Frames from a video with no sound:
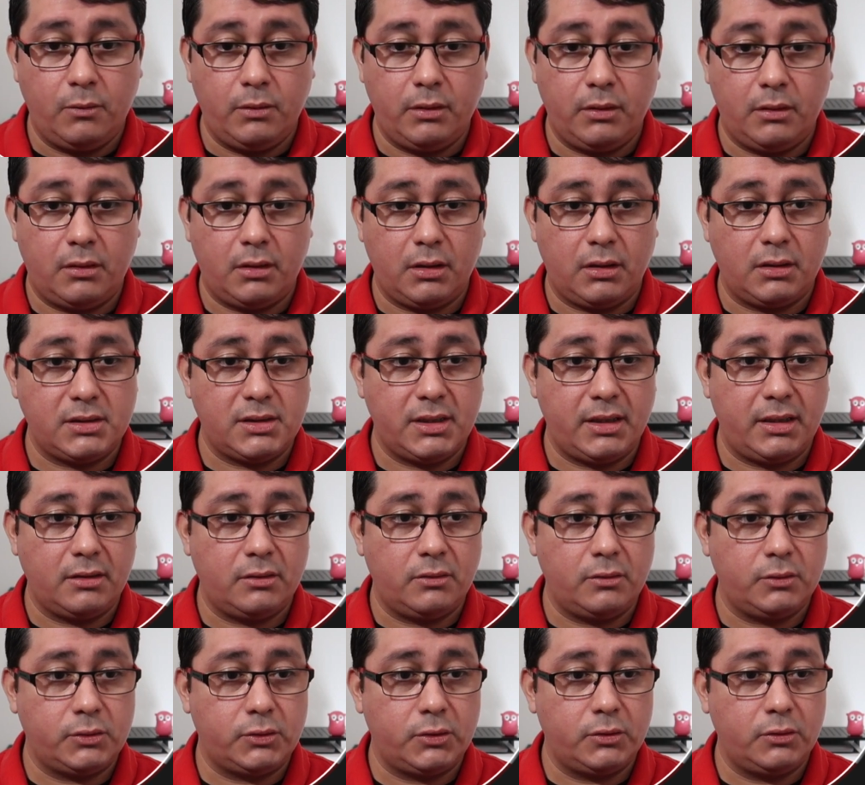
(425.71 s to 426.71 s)
You can set
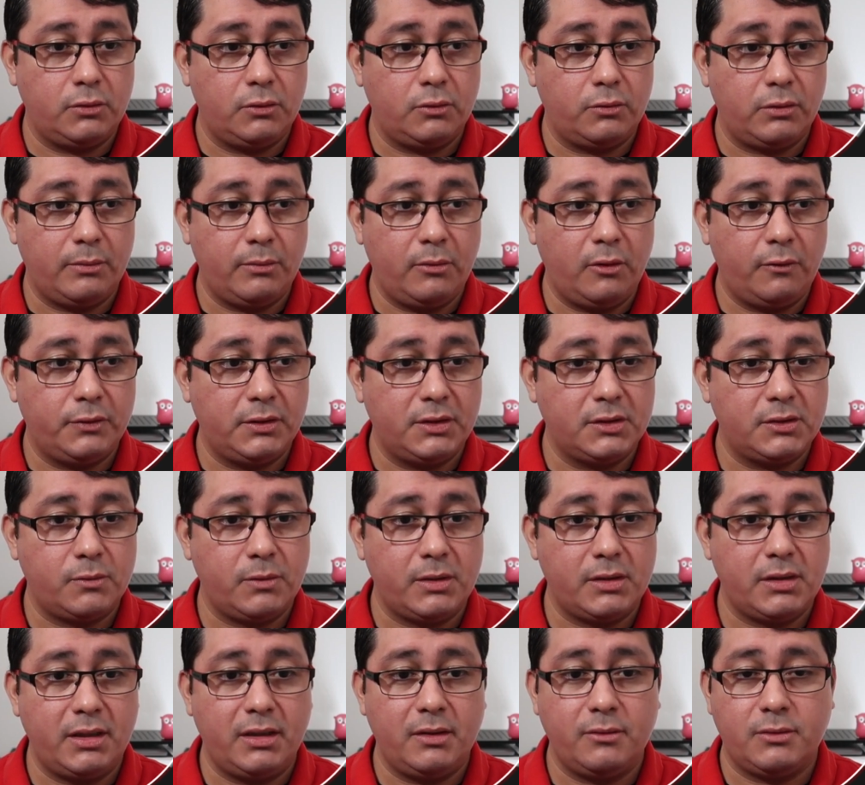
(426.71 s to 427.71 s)
it to true, remove this
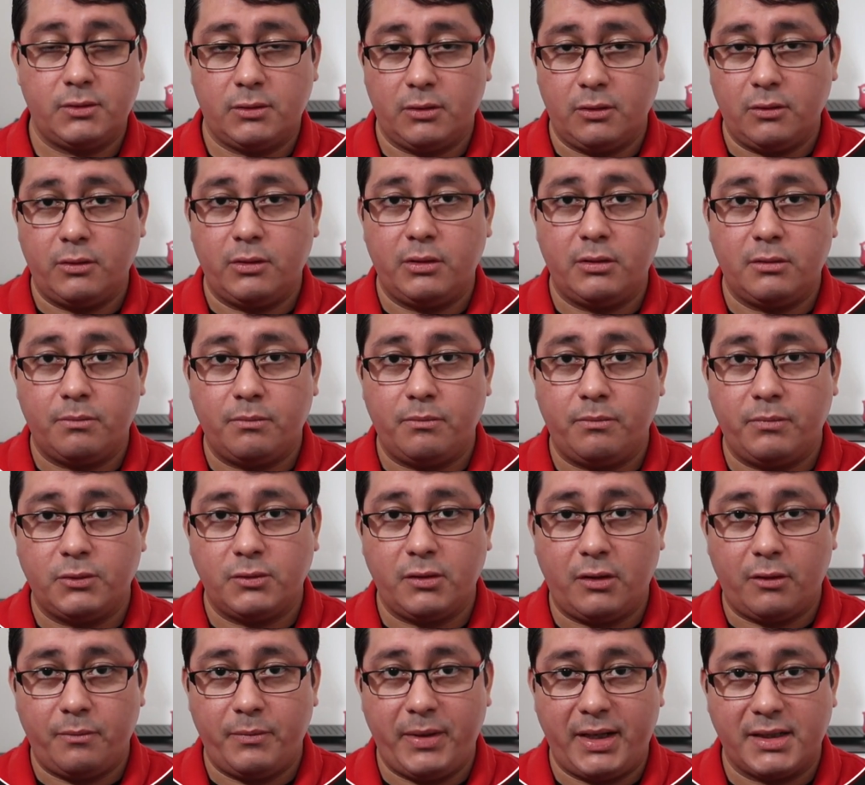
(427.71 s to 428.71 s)
one, so it
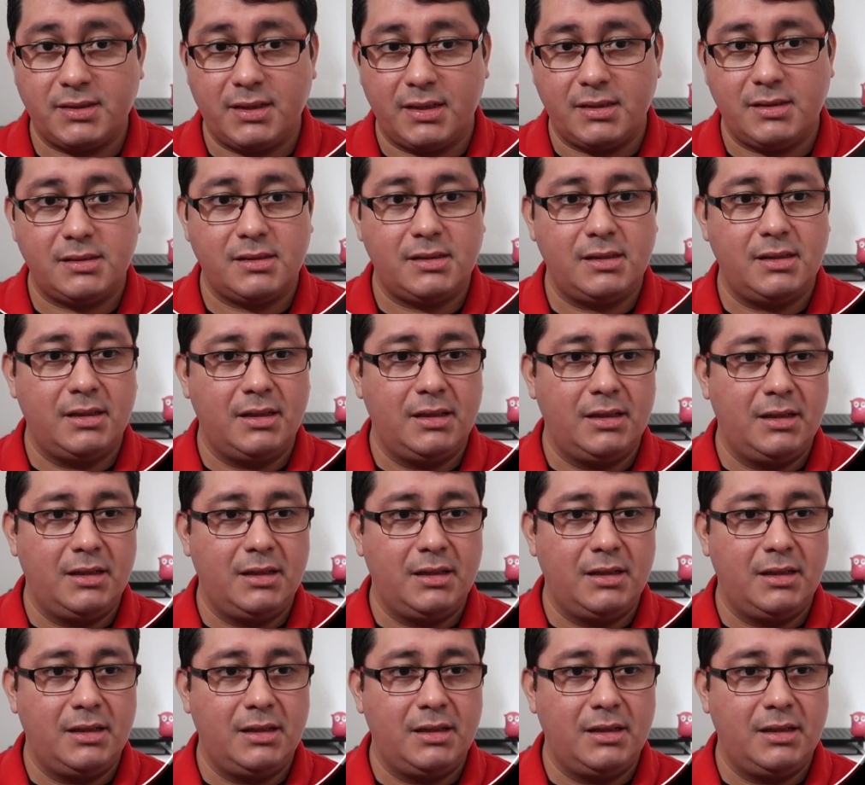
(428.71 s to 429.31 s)
sort of makes sense.